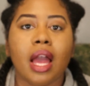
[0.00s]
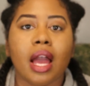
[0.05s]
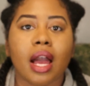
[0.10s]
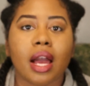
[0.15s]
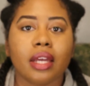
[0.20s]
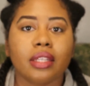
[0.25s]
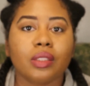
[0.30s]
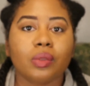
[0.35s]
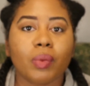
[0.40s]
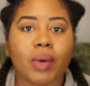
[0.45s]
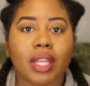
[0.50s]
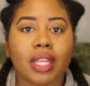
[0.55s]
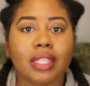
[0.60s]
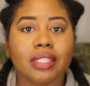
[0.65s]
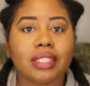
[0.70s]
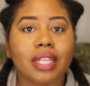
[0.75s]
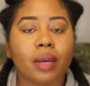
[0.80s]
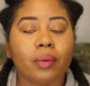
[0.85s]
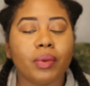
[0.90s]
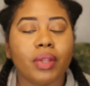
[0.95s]
as well
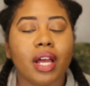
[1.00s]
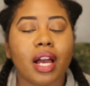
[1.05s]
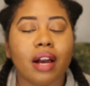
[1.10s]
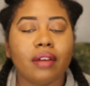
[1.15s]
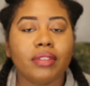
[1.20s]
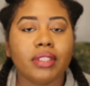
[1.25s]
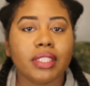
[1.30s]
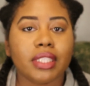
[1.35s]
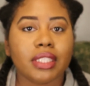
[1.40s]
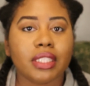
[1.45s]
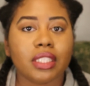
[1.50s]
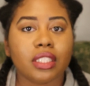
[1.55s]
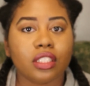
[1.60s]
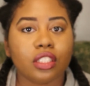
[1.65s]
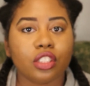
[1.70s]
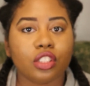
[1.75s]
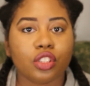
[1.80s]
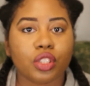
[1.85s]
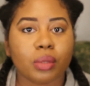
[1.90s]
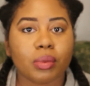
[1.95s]
as I will have it linked in the
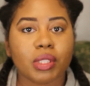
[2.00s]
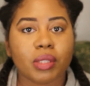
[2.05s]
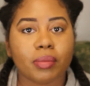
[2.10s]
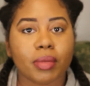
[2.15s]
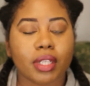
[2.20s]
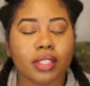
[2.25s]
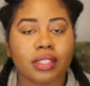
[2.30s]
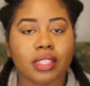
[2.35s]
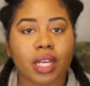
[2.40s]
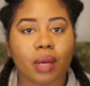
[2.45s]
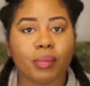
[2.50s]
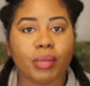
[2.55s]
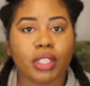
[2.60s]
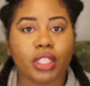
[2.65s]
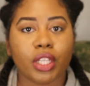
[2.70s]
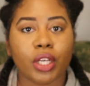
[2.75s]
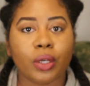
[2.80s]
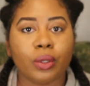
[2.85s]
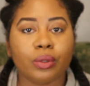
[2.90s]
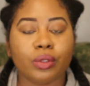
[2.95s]
description box down
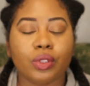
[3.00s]
below.